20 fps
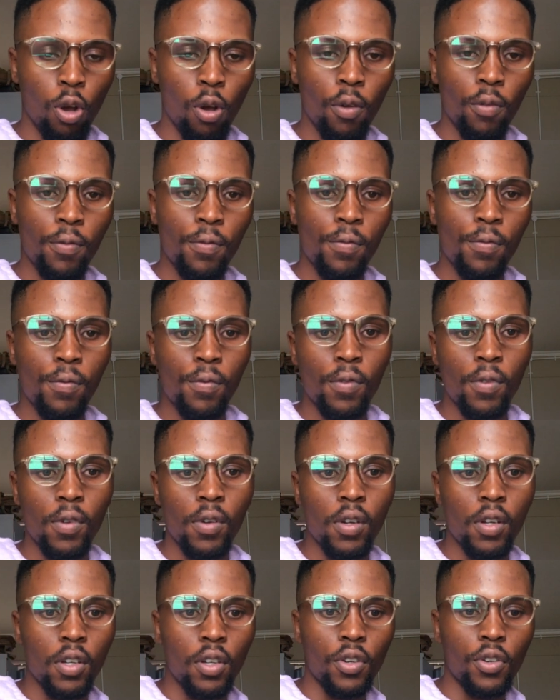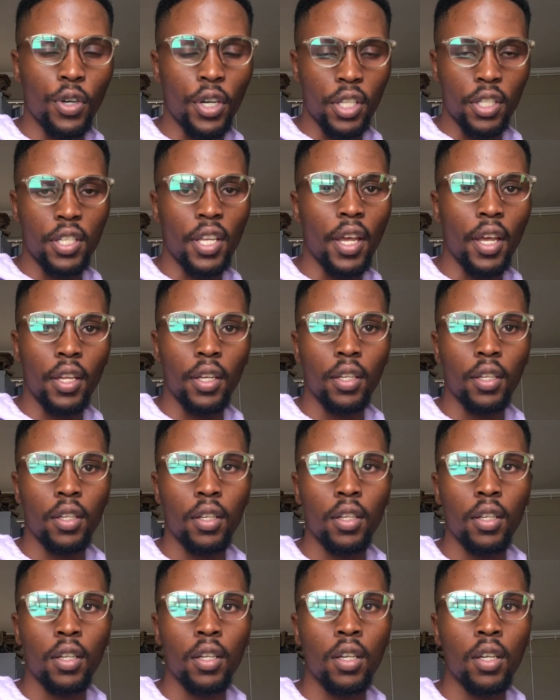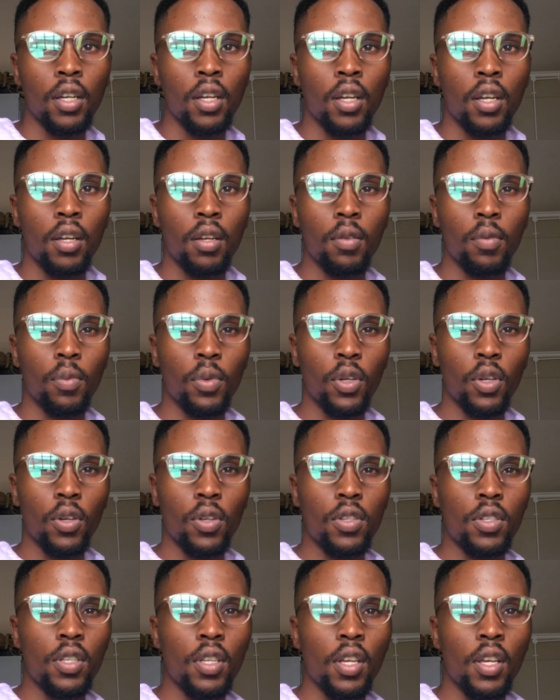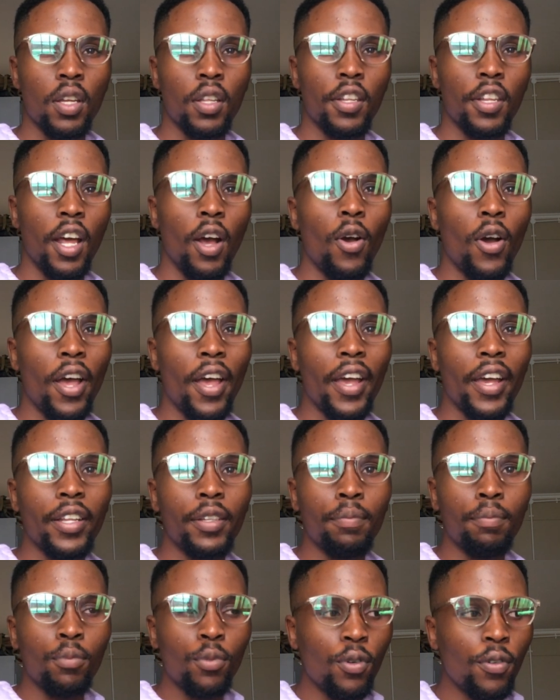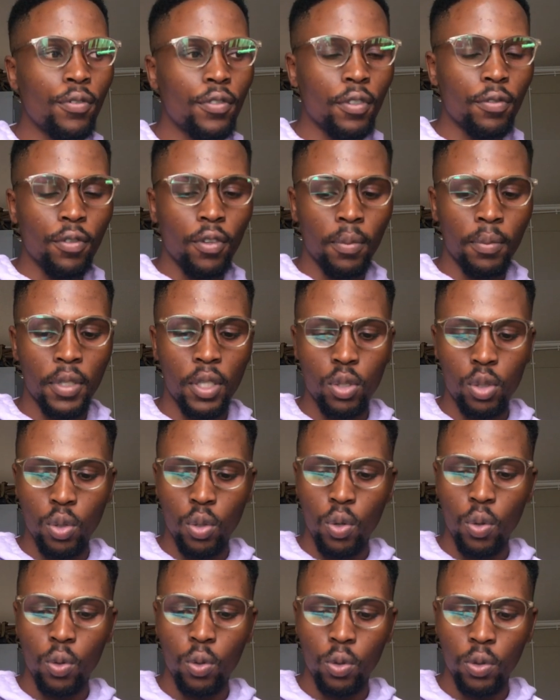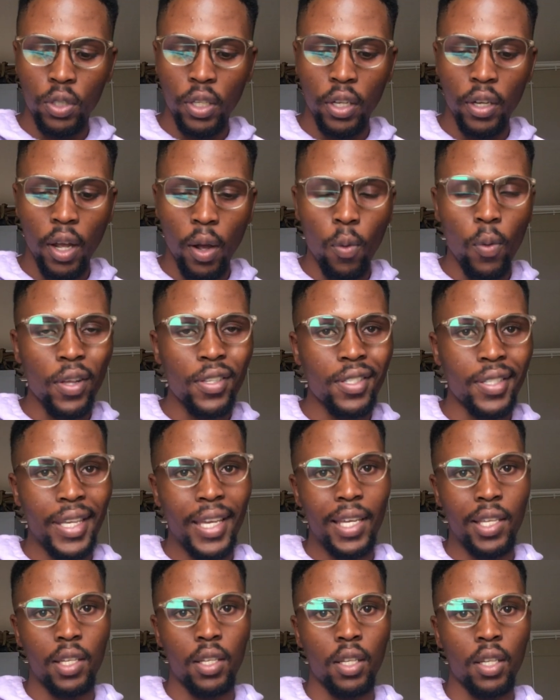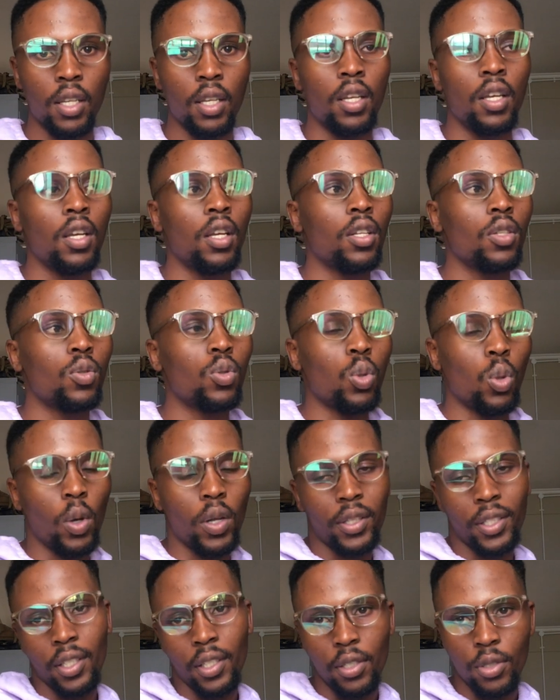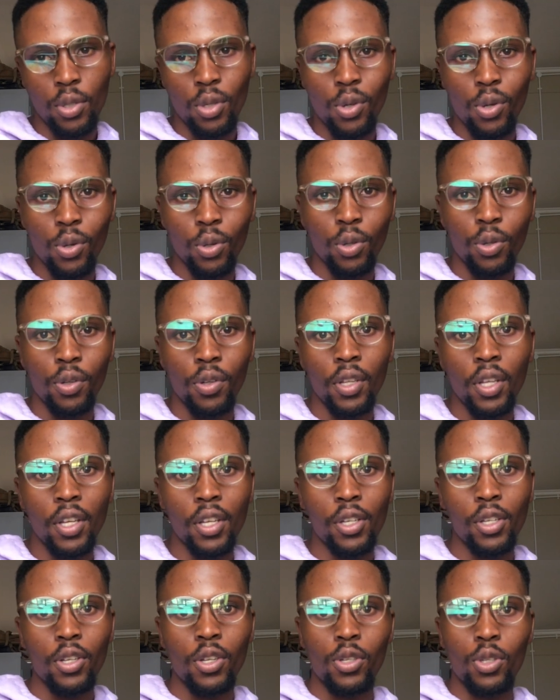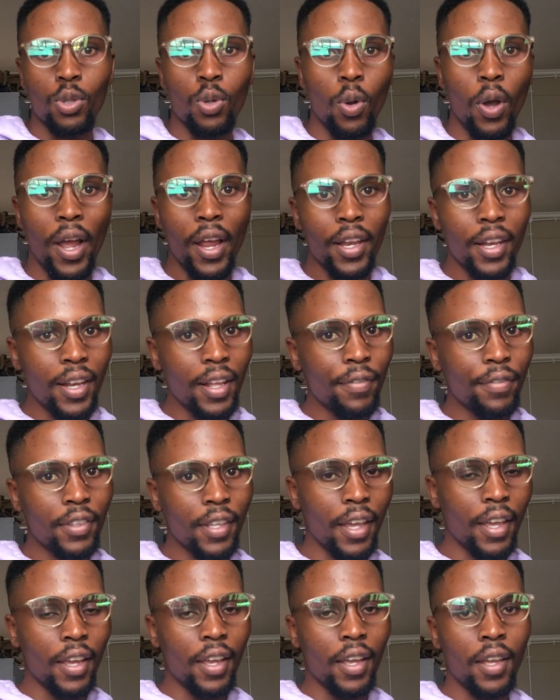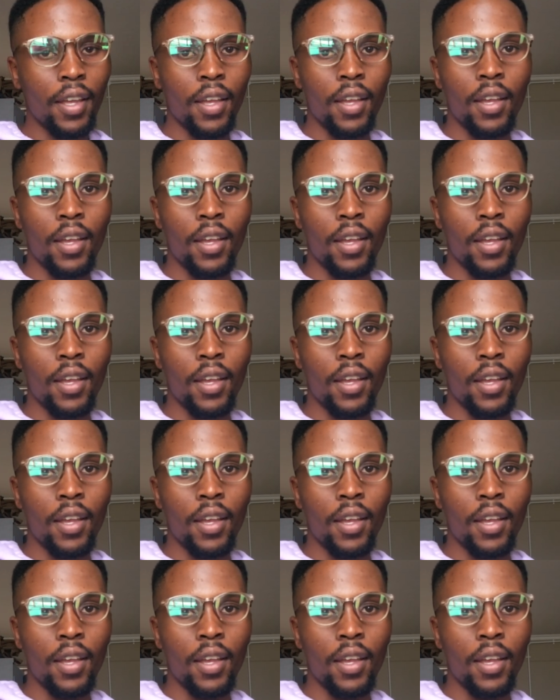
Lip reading: of grade 10, because now I had moved from the school that I was in to another school. So I left her